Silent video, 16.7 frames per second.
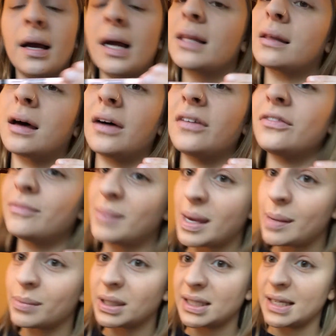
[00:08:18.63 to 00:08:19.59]
I love
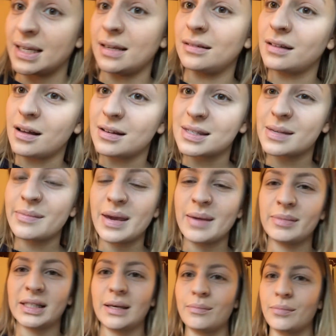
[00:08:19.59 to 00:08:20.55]
Maybelline, lots of
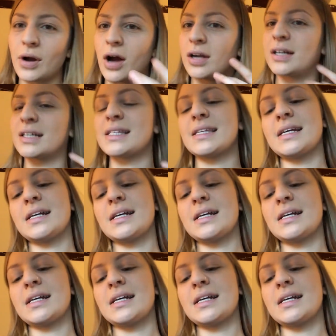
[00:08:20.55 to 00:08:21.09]
Maybelline products